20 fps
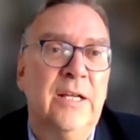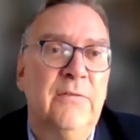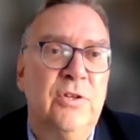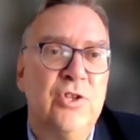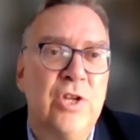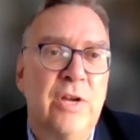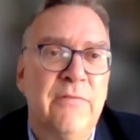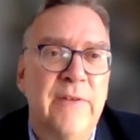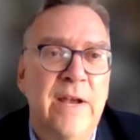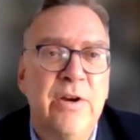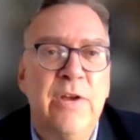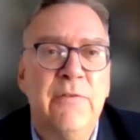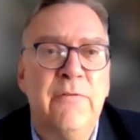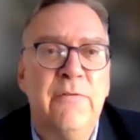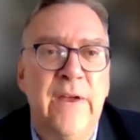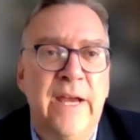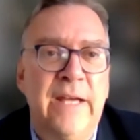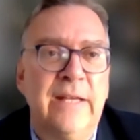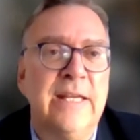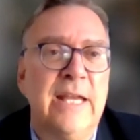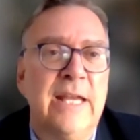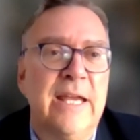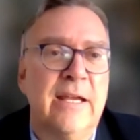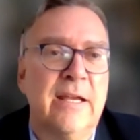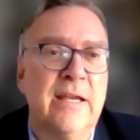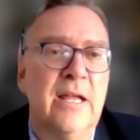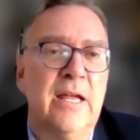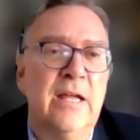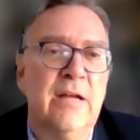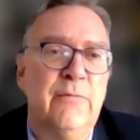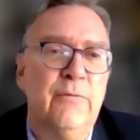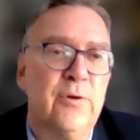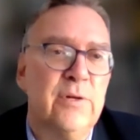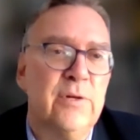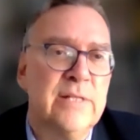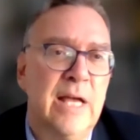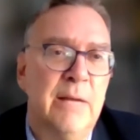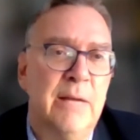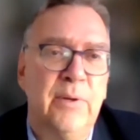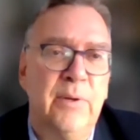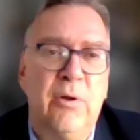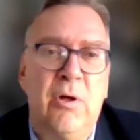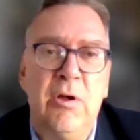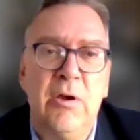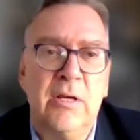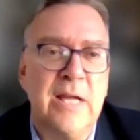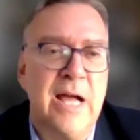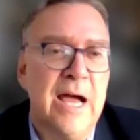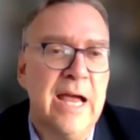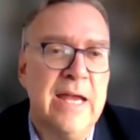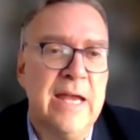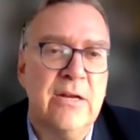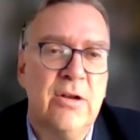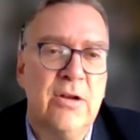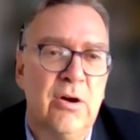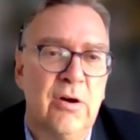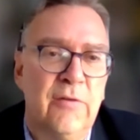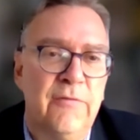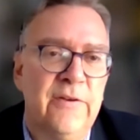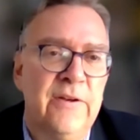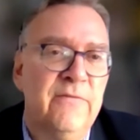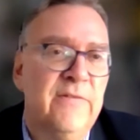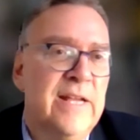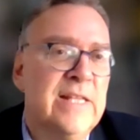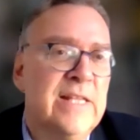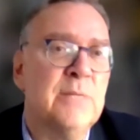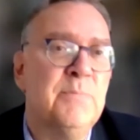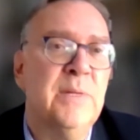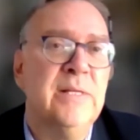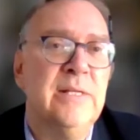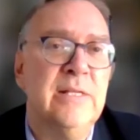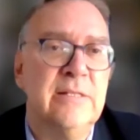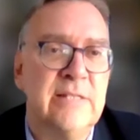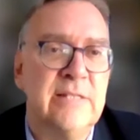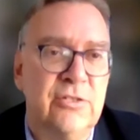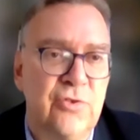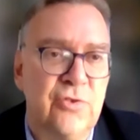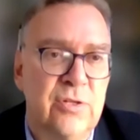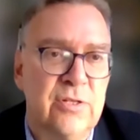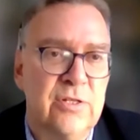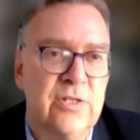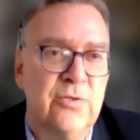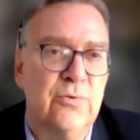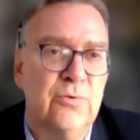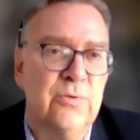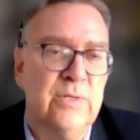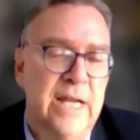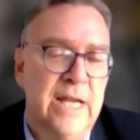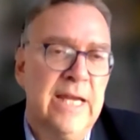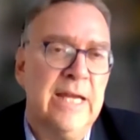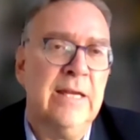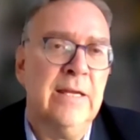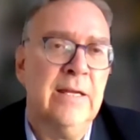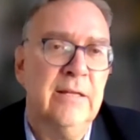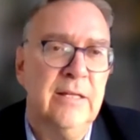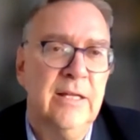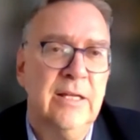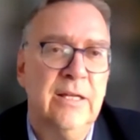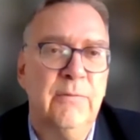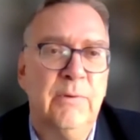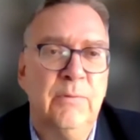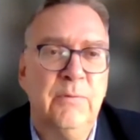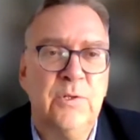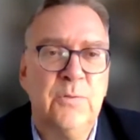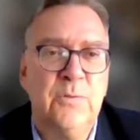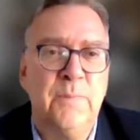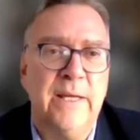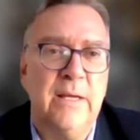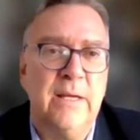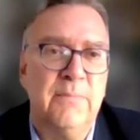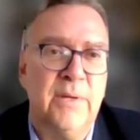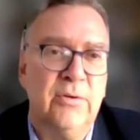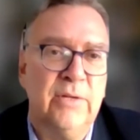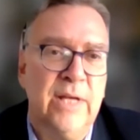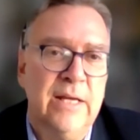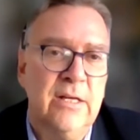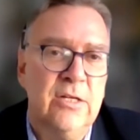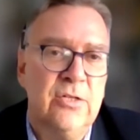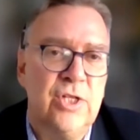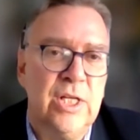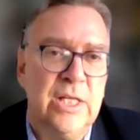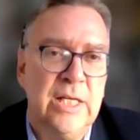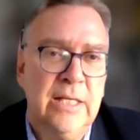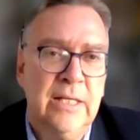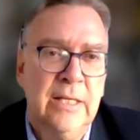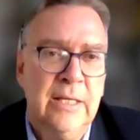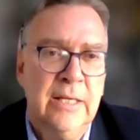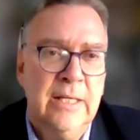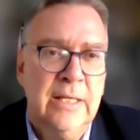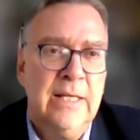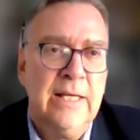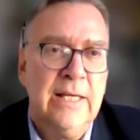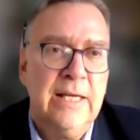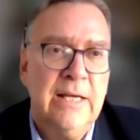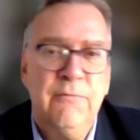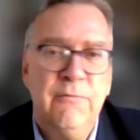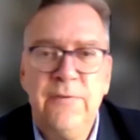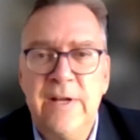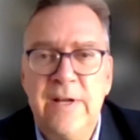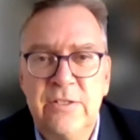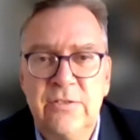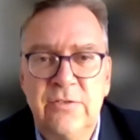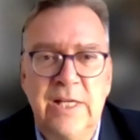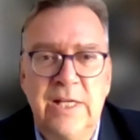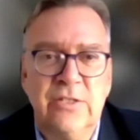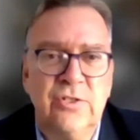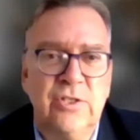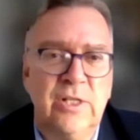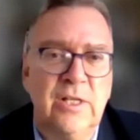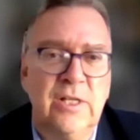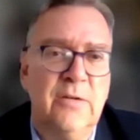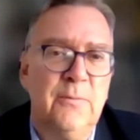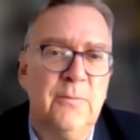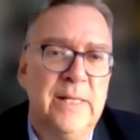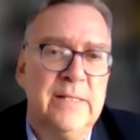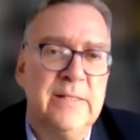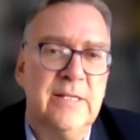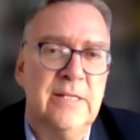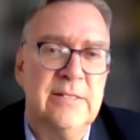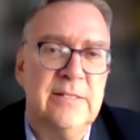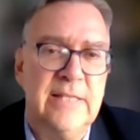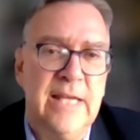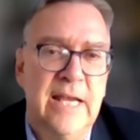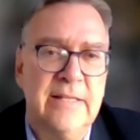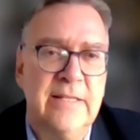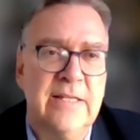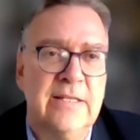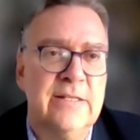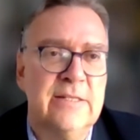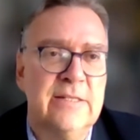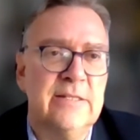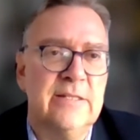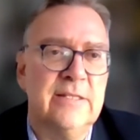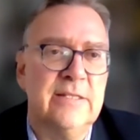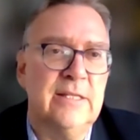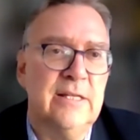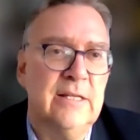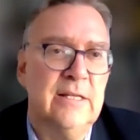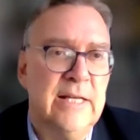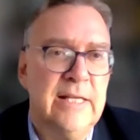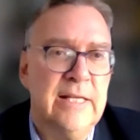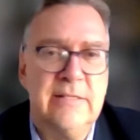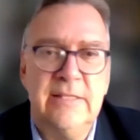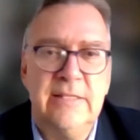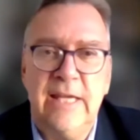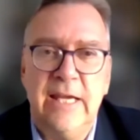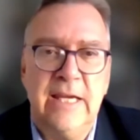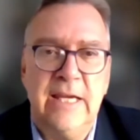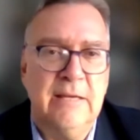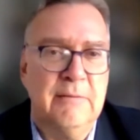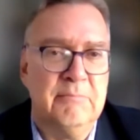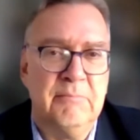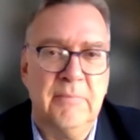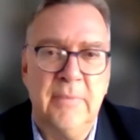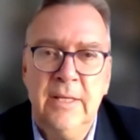which are very affecting, for example, all kind of investment decisions today. When we speak about energy infrastructure, whether that is, let's say,